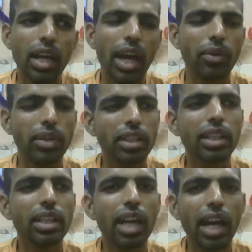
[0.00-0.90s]

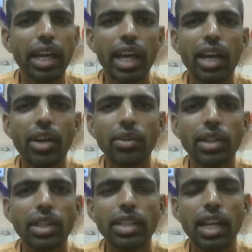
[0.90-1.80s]
Everything I have
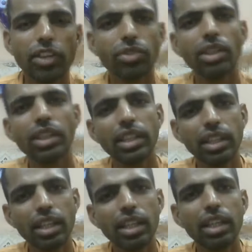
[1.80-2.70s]
is
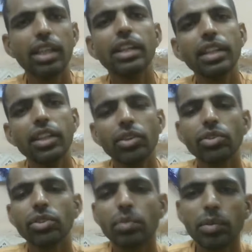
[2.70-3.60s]
actually related
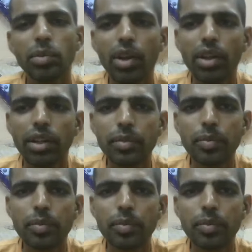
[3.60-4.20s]
to Supreme Lord.